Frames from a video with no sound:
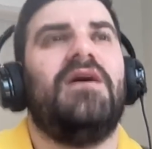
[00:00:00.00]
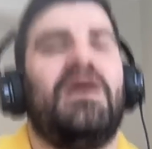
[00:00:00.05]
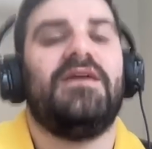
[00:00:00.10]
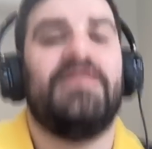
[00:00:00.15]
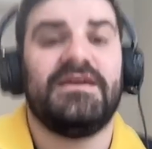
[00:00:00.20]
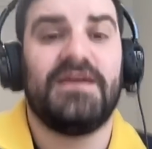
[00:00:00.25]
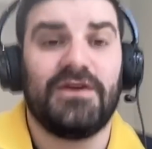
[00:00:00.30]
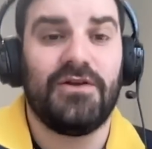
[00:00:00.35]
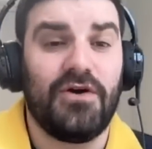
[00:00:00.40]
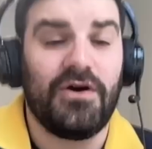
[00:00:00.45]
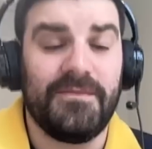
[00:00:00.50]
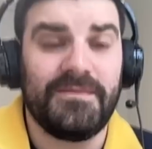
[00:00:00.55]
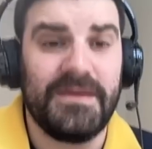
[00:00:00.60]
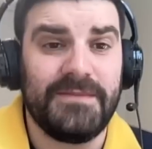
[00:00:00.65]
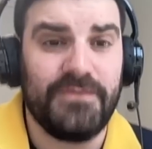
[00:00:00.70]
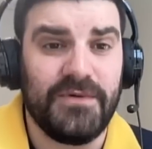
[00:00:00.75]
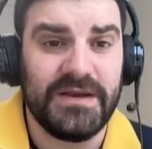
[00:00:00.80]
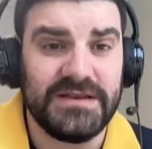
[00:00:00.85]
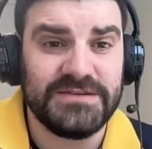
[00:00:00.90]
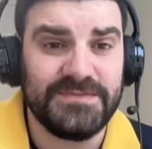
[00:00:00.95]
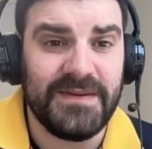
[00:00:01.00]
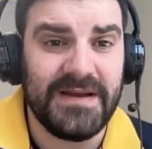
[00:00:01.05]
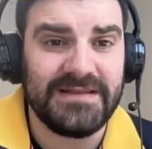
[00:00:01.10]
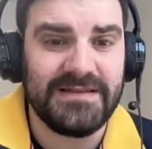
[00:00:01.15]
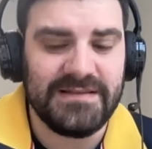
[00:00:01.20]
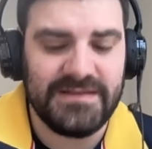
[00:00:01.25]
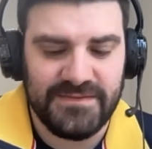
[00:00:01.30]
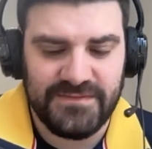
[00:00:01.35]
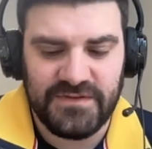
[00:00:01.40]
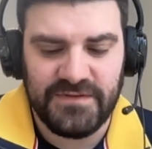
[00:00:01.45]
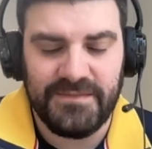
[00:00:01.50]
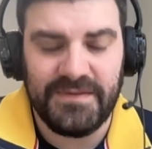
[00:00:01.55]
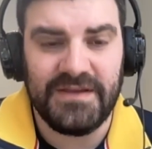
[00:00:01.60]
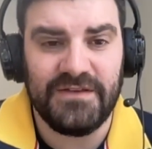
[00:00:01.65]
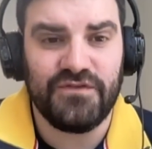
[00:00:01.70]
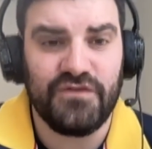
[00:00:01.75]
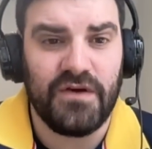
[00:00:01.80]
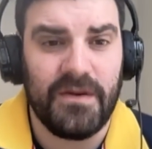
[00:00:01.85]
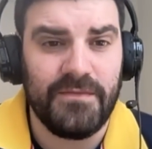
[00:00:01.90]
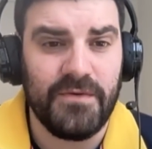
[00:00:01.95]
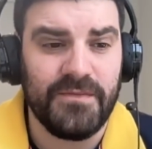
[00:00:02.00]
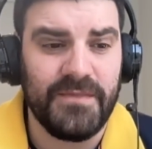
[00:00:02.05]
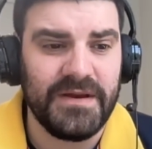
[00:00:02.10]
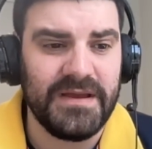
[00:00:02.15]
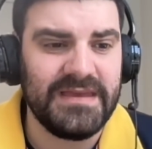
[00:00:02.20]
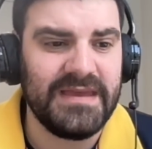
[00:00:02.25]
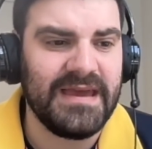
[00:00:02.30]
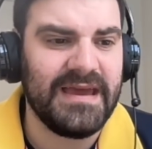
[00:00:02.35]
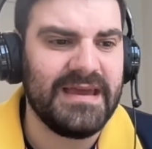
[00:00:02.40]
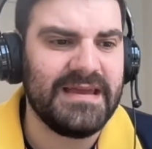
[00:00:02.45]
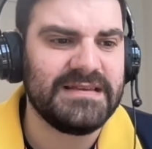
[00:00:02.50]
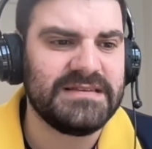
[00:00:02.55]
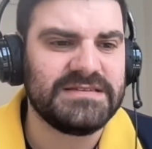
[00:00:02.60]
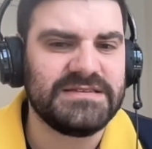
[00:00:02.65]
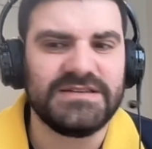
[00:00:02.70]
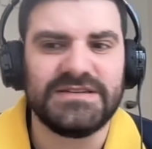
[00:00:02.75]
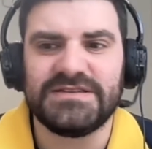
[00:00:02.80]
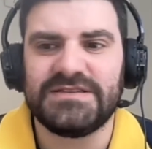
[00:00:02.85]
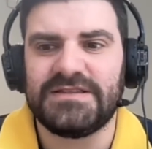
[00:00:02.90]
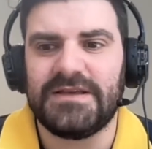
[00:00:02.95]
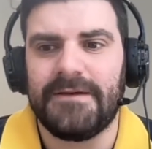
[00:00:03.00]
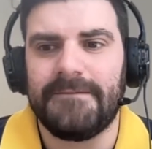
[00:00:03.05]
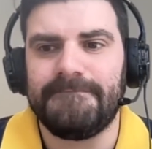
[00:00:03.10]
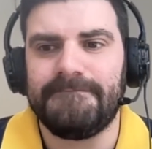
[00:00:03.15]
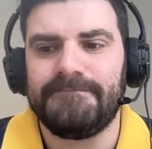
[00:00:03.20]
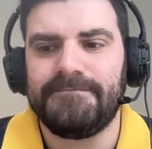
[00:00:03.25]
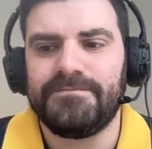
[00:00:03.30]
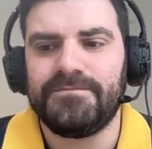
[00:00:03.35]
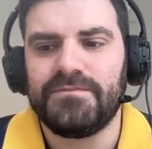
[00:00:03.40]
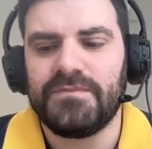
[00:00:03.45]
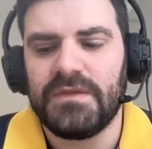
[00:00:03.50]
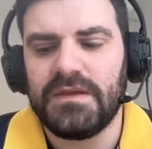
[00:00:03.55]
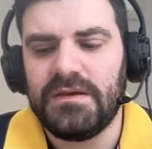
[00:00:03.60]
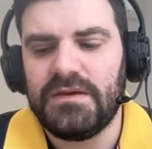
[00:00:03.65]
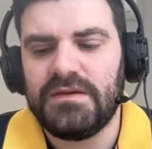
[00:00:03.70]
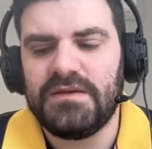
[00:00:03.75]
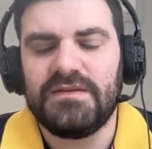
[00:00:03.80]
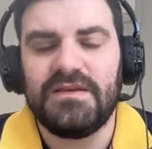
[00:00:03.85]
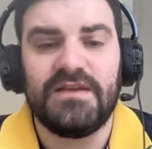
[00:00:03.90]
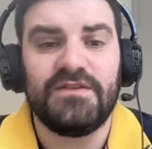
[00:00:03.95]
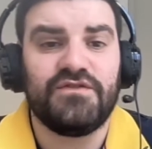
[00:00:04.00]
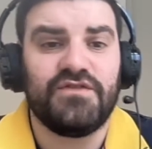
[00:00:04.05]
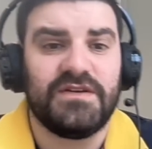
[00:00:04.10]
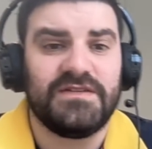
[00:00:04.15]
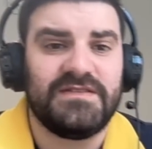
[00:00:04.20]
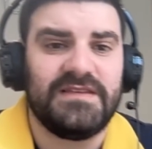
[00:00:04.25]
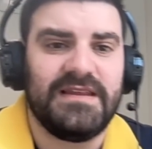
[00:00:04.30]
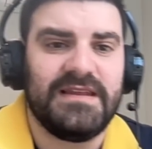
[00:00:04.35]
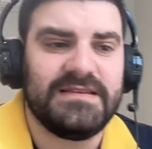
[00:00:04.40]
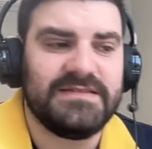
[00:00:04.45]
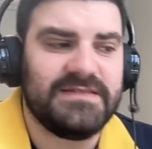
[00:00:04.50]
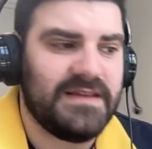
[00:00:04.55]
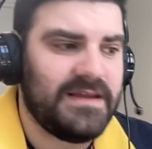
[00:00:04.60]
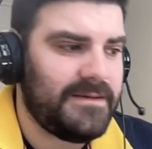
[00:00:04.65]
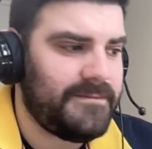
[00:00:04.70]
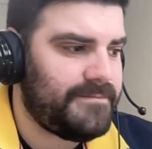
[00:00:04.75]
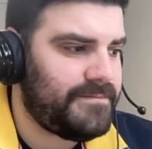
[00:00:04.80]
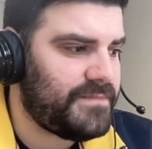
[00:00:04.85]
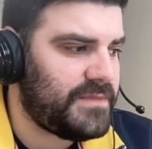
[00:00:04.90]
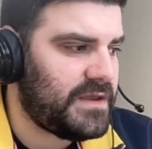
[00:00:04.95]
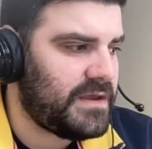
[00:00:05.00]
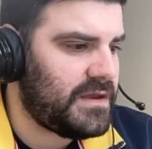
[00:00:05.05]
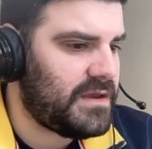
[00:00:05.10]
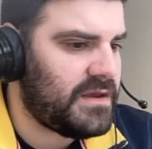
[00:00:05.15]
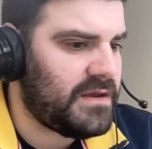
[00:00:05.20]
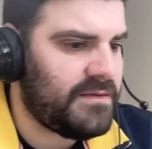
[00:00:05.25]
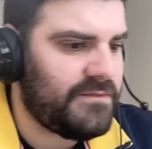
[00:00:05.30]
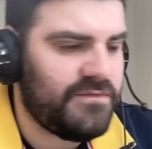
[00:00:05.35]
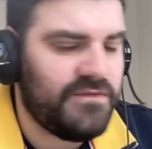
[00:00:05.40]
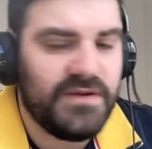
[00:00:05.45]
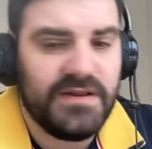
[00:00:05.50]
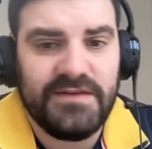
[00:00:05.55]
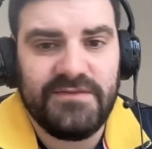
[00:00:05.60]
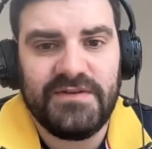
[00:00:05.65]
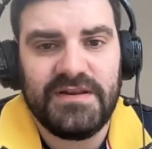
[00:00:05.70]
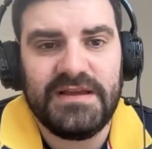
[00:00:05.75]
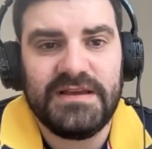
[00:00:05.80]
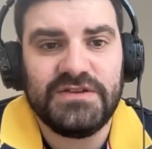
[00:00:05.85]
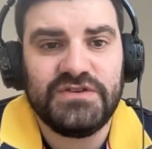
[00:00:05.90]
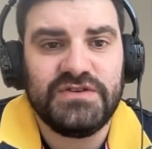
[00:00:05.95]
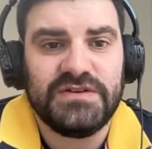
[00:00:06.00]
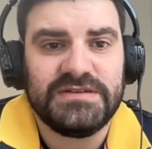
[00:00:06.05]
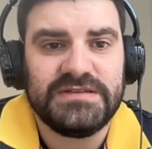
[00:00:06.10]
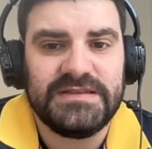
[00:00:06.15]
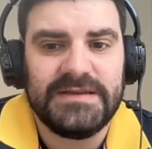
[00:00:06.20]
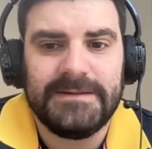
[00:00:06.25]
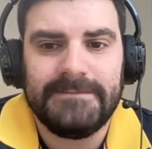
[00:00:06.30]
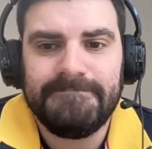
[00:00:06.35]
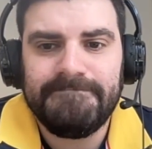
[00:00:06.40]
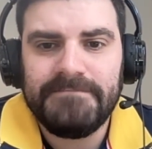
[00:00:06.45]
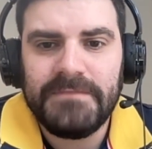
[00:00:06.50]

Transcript: I think a lot of people expected them to be in trouble, but yeah, it's just um, interesting, isn't it? Uh, really, really interesting.